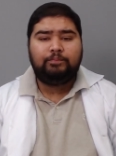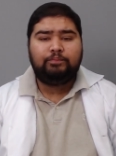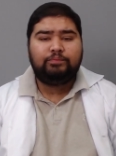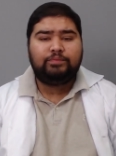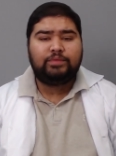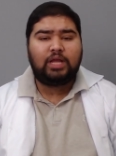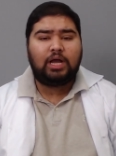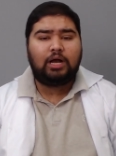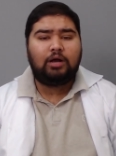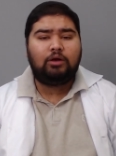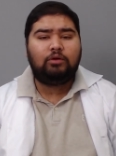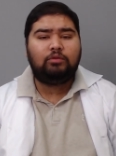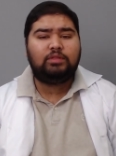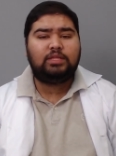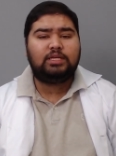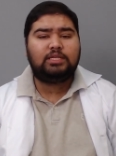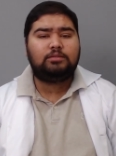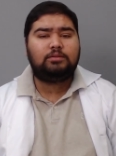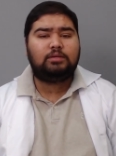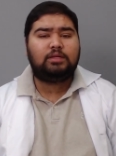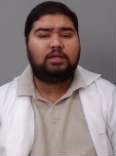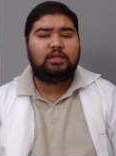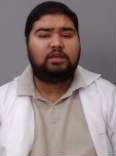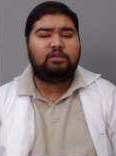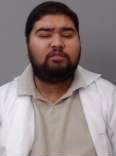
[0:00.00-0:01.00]
Now,
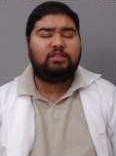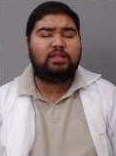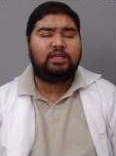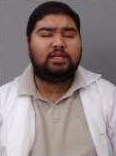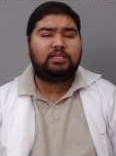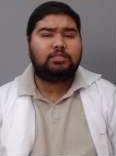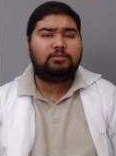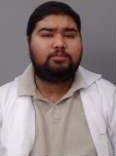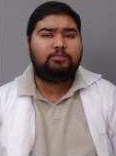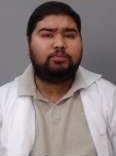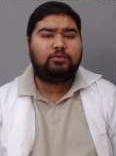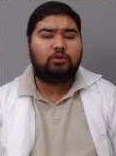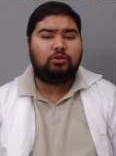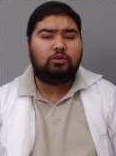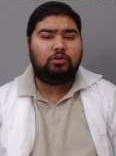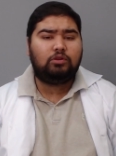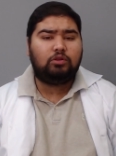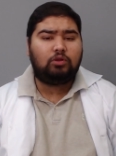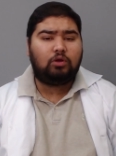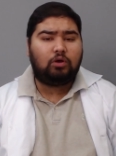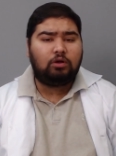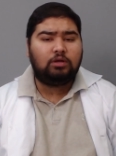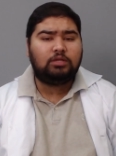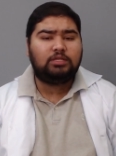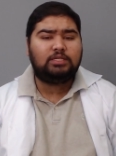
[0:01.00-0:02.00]
this if there's
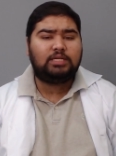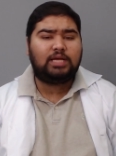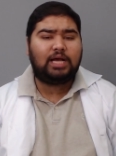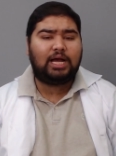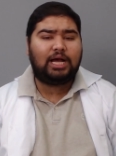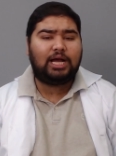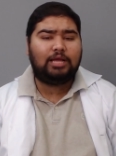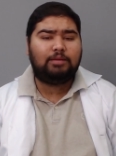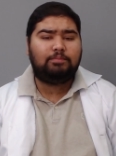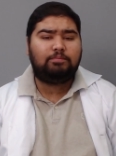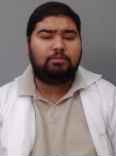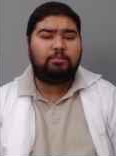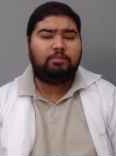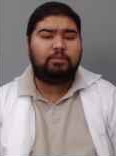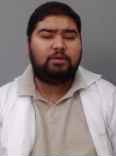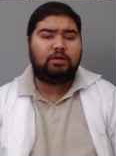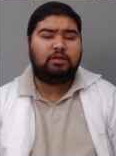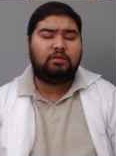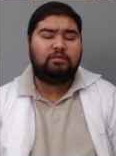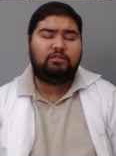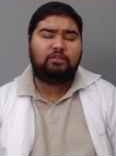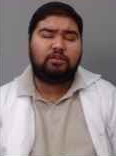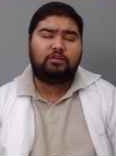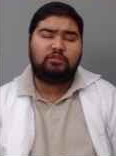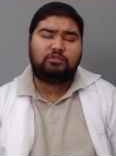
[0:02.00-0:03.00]
prolonged
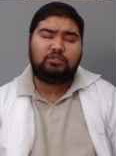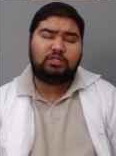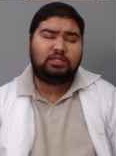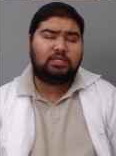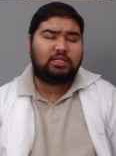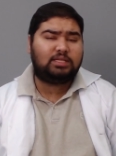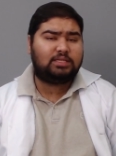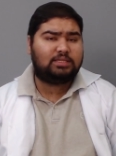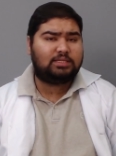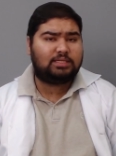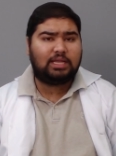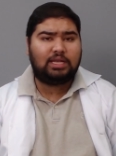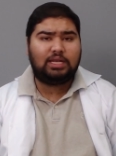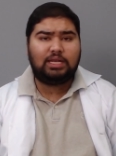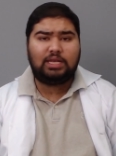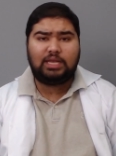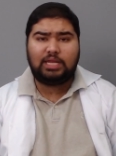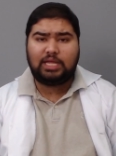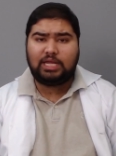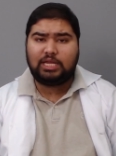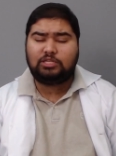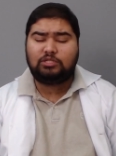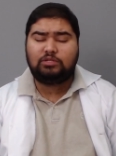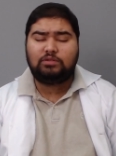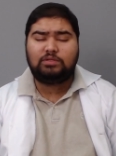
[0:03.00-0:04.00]
hypoperfusion, this can
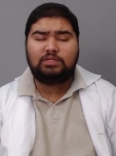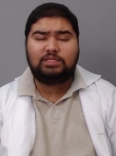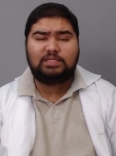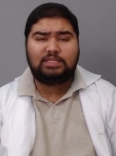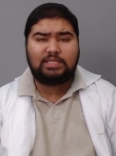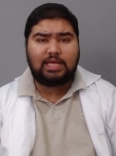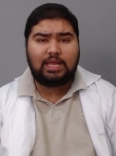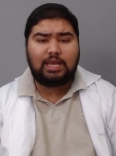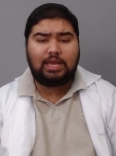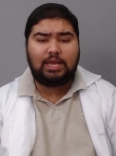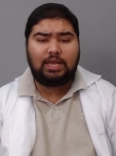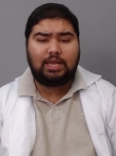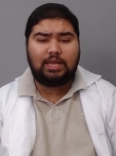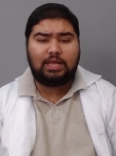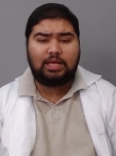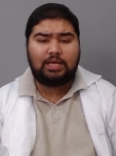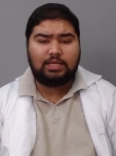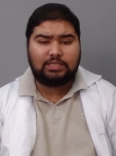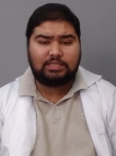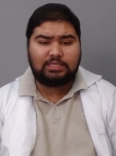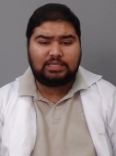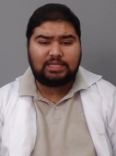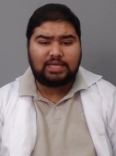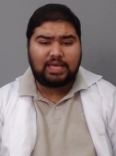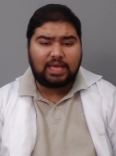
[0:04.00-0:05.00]
lead to cellular
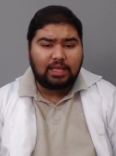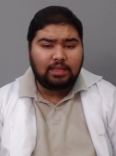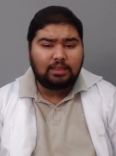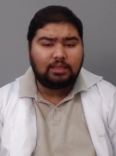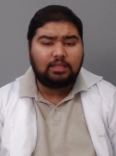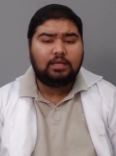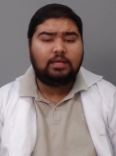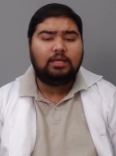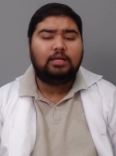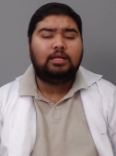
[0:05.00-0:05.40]
death.